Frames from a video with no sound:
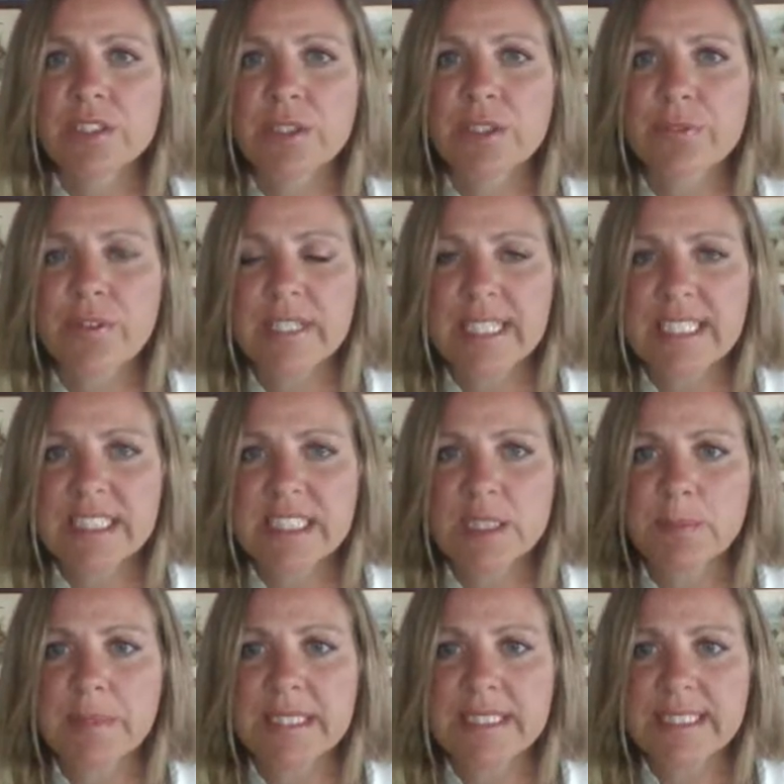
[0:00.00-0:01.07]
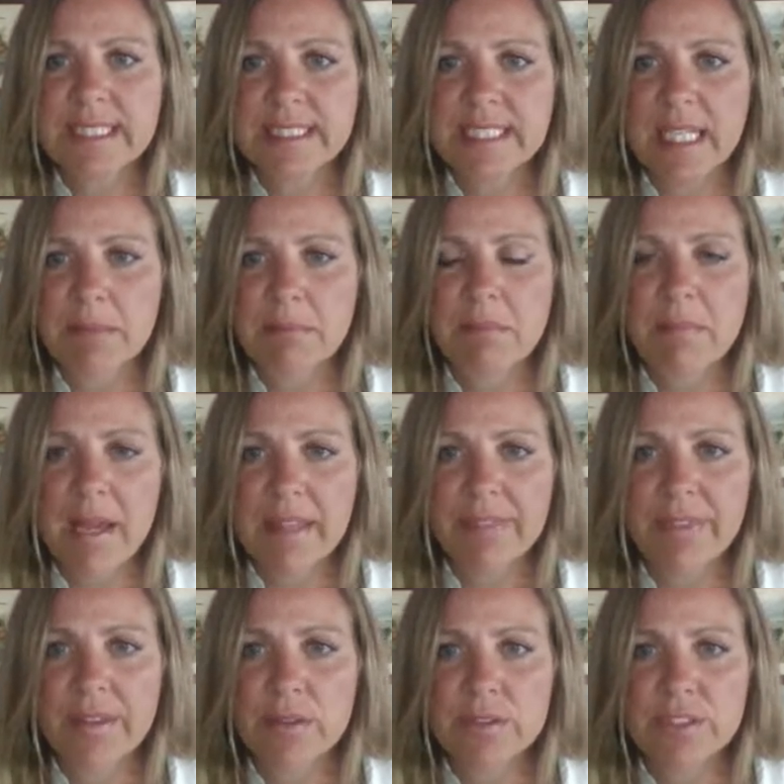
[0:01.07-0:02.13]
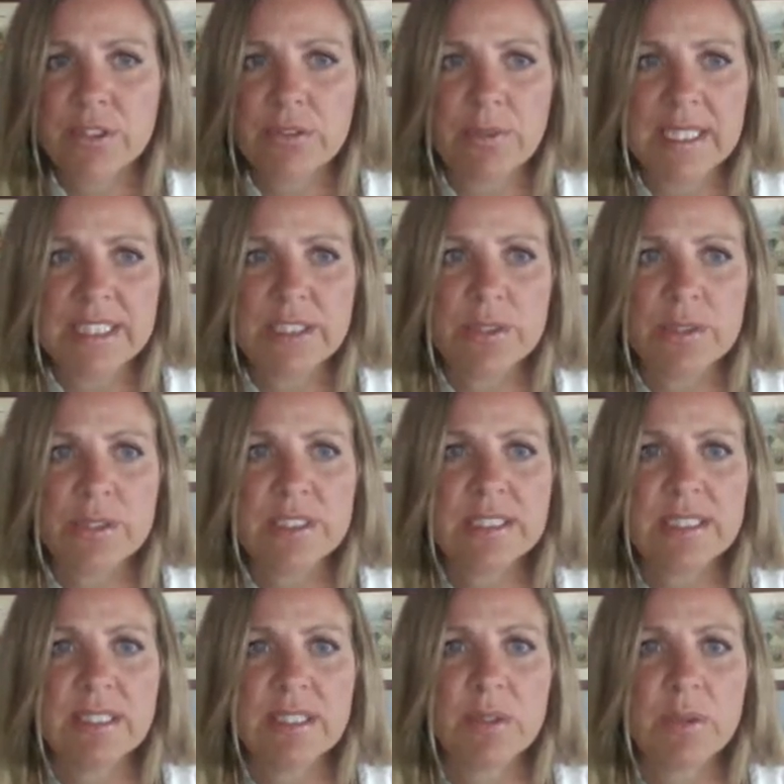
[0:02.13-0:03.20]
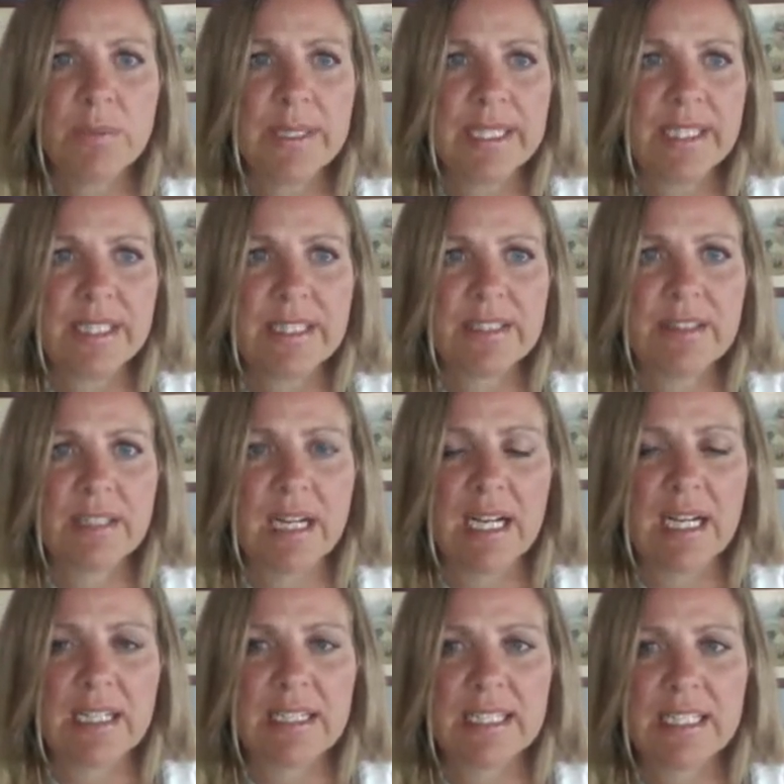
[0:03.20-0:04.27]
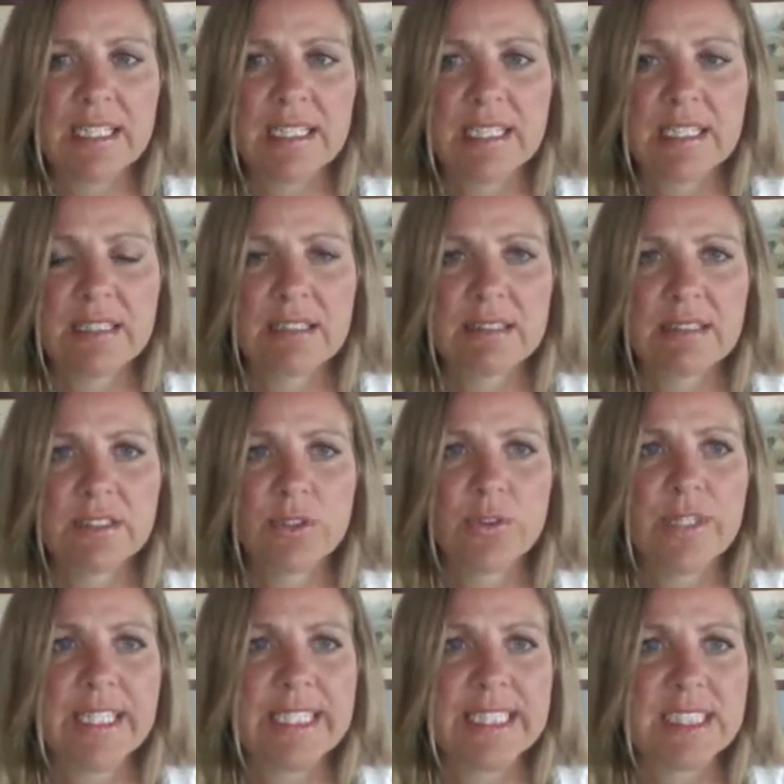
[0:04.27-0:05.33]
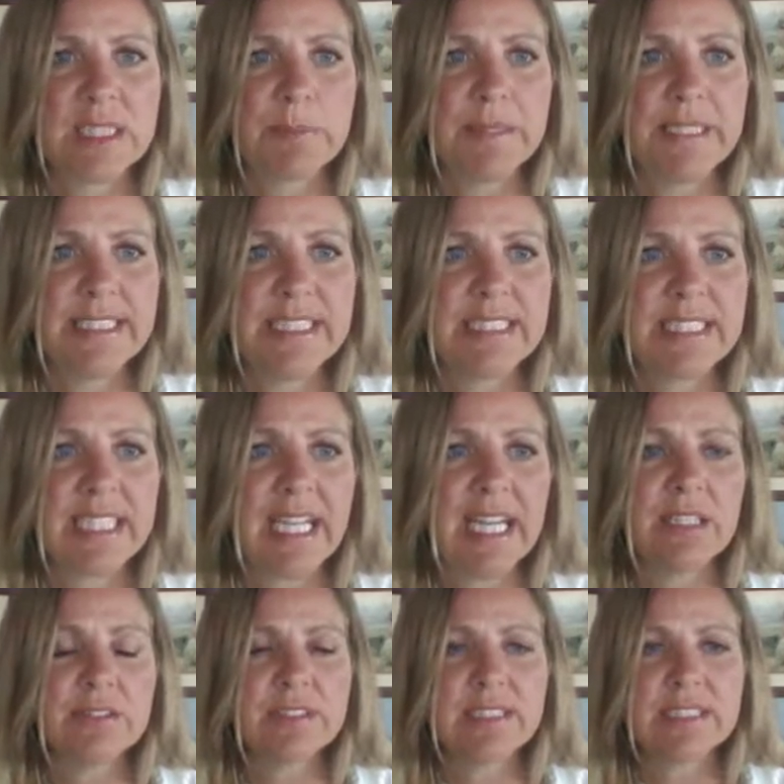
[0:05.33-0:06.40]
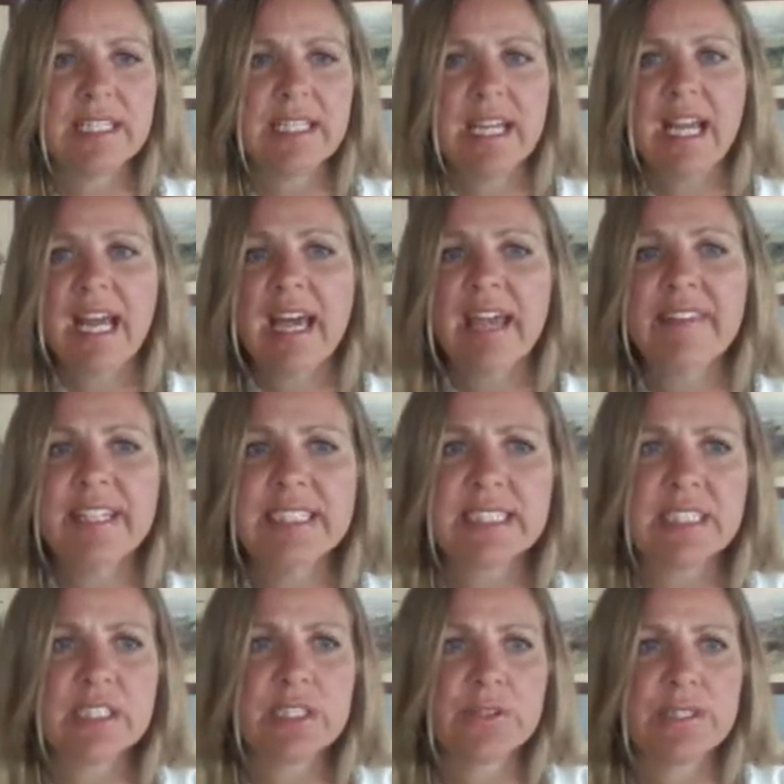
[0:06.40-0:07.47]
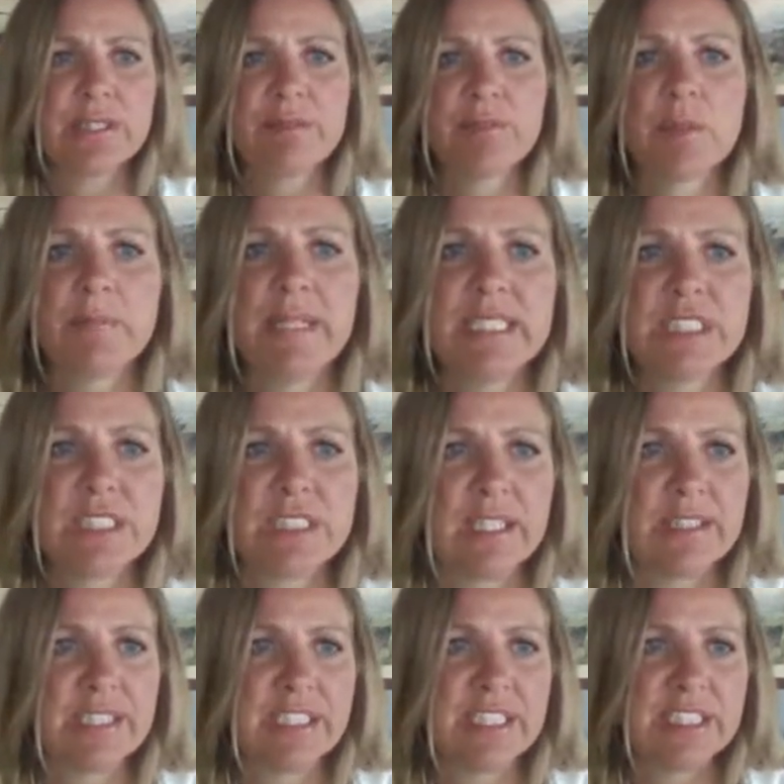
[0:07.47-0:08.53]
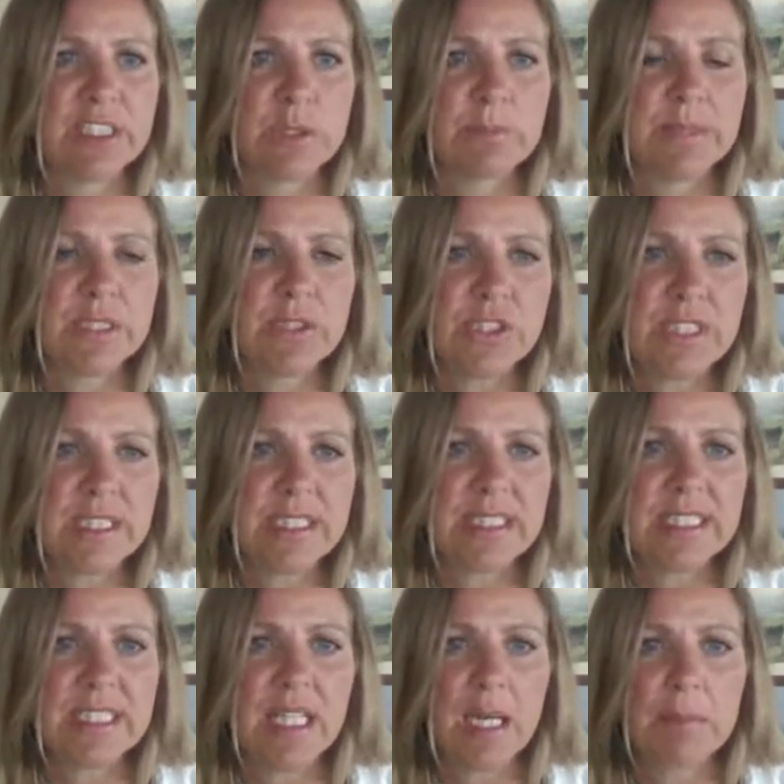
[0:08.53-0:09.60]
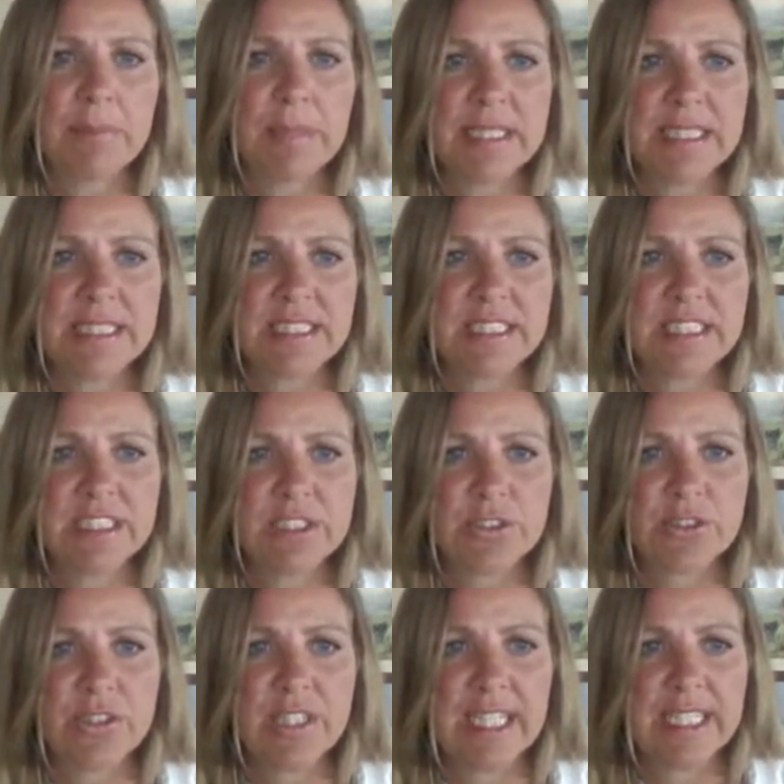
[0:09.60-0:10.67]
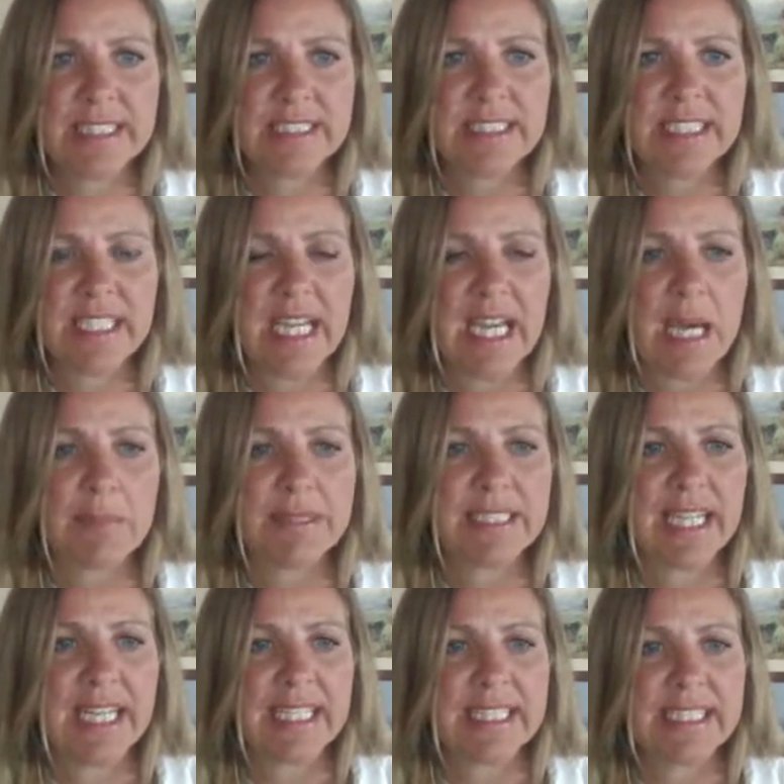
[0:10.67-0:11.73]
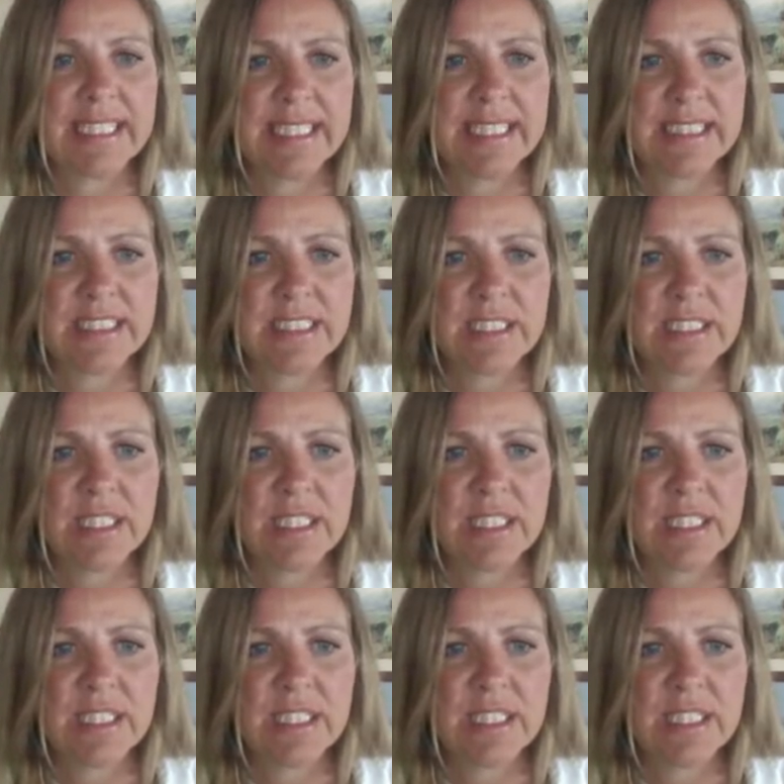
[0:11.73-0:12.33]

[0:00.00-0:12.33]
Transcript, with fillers: So for each species that met those thresholds, we uh, created species accounts, and these include information on the distribution, abundance and trends, habitat needs,